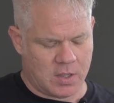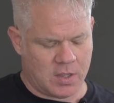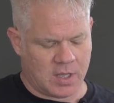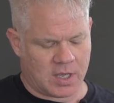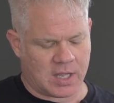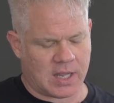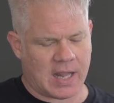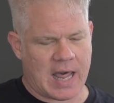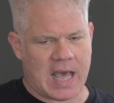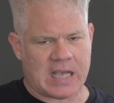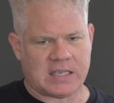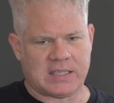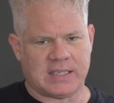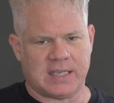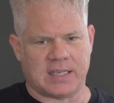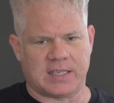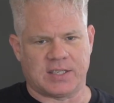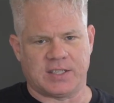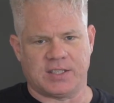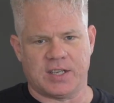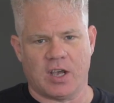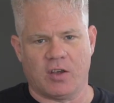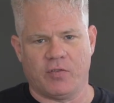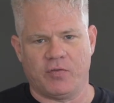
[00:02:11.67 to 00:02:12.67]
classic
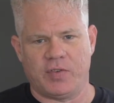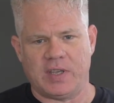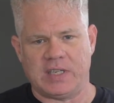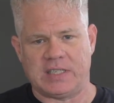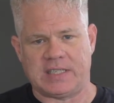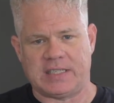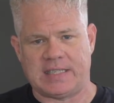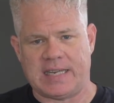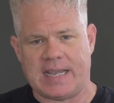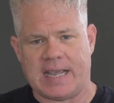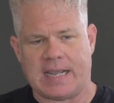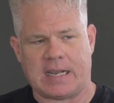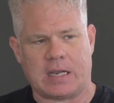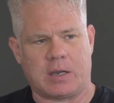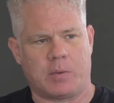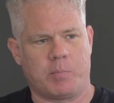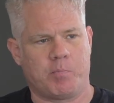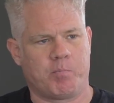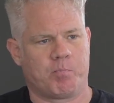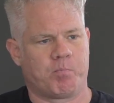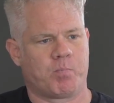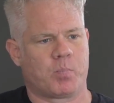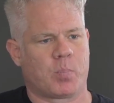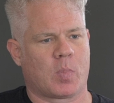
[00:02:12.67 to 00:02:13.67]
selfie stick,
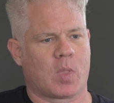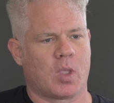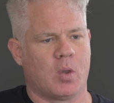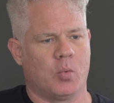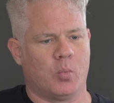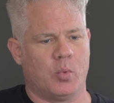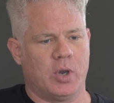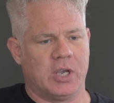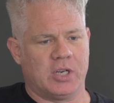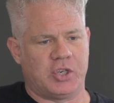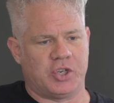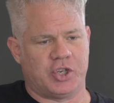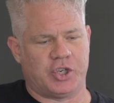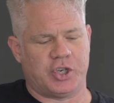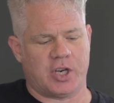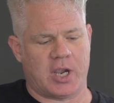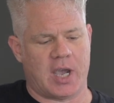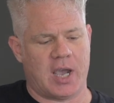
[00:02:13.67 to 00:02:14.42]
which